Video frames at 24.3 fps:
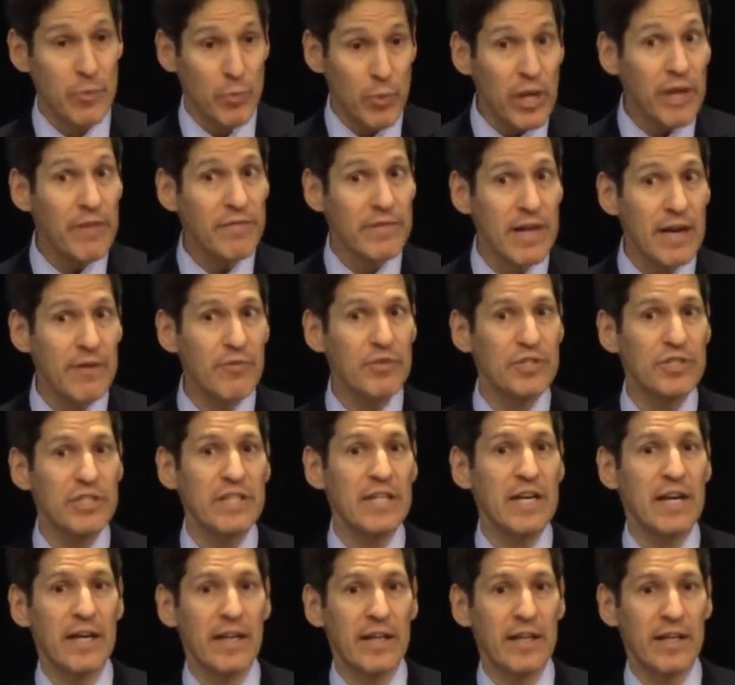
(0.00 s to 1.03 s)
We have never
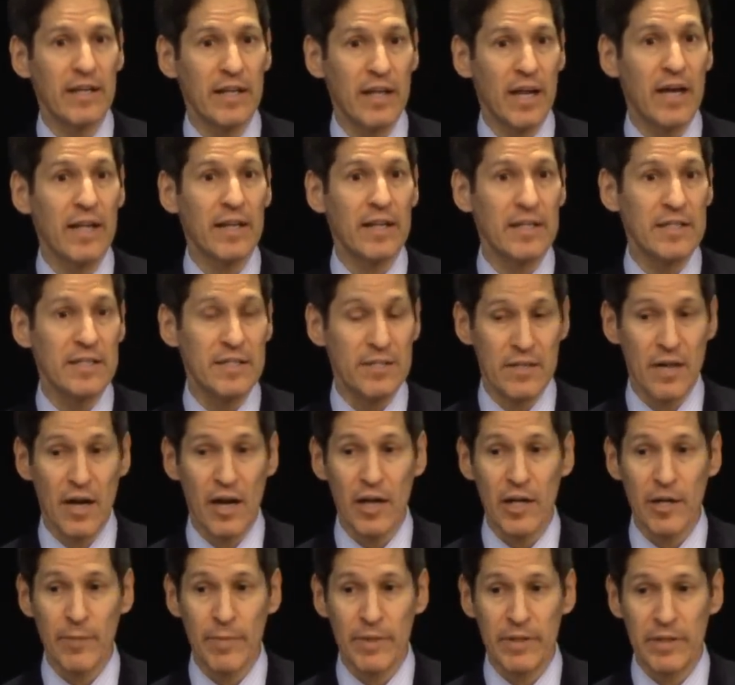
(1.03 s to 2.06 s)
seen anything like this
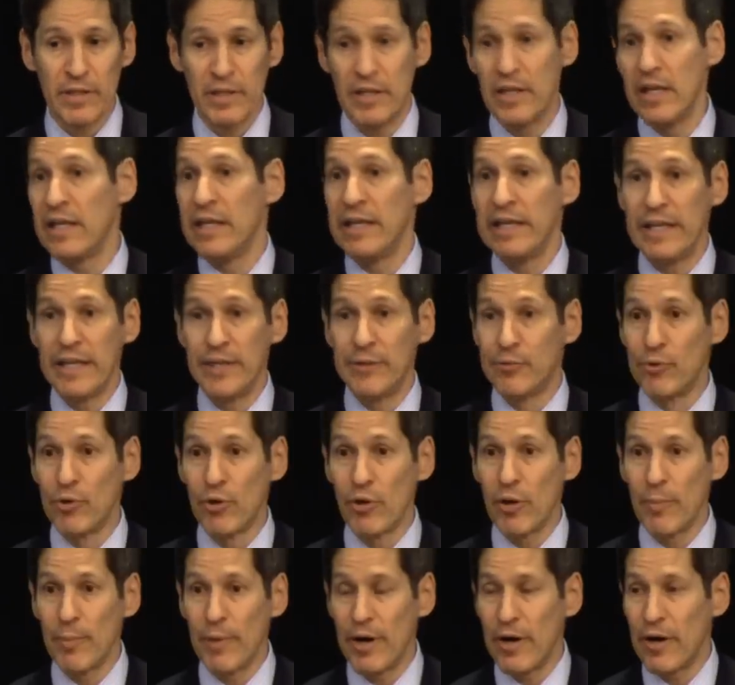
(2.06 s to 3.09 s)
documented in rural
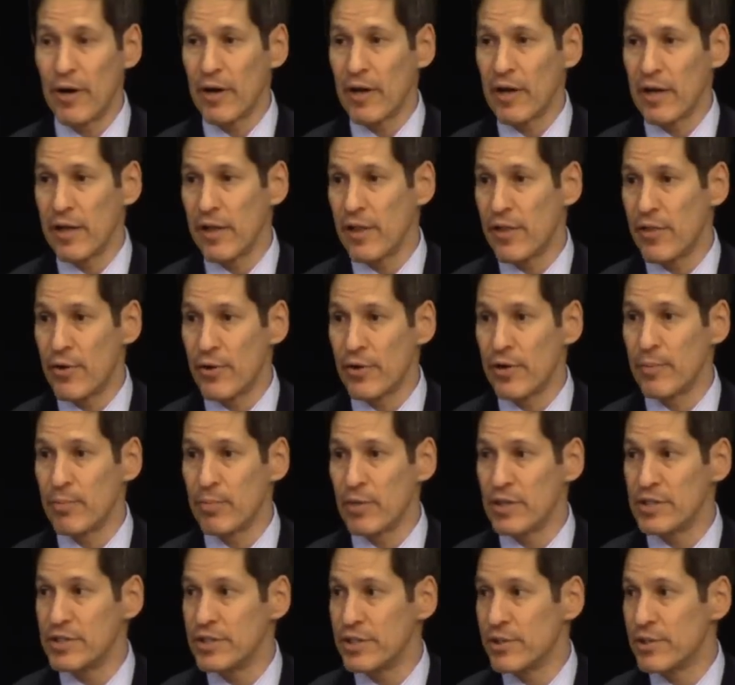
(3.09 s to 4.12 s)
America in 30
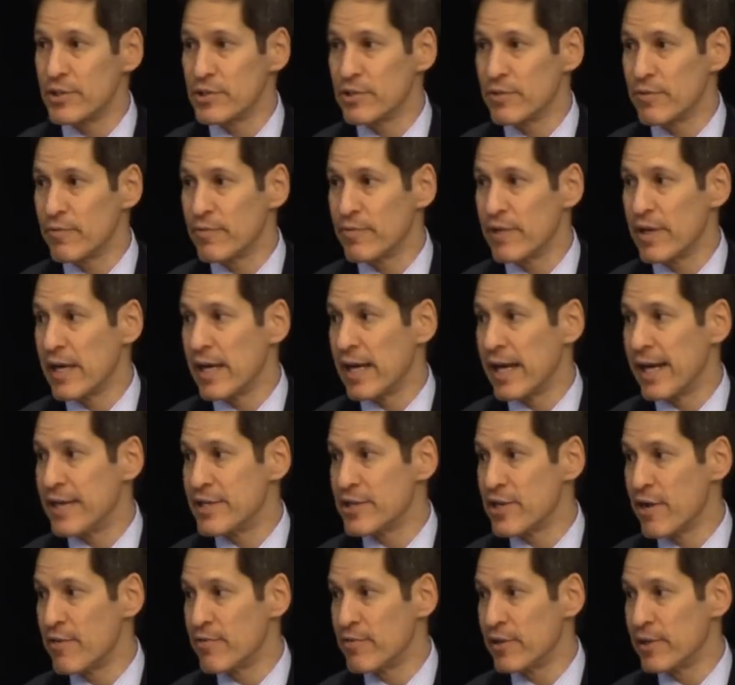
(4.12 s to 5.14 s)
plus years of
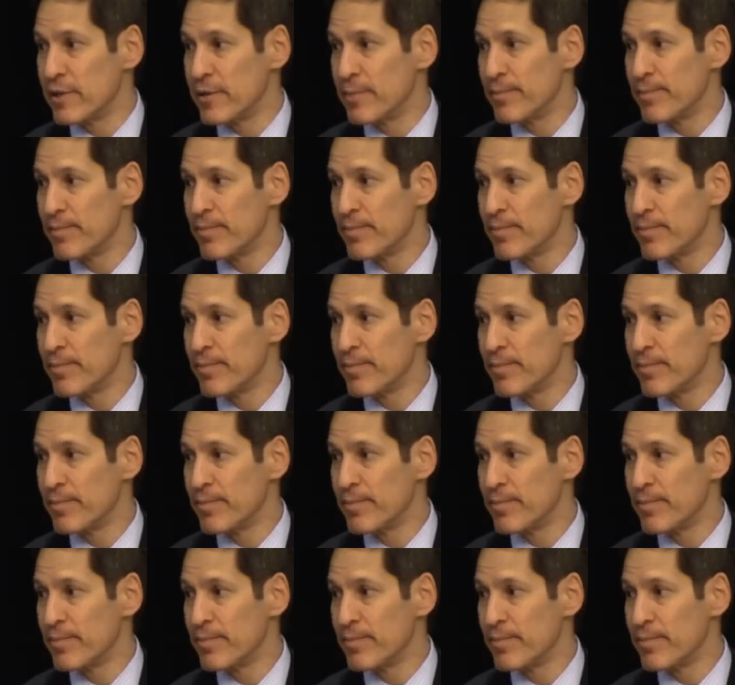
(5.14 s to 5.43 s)
HIV.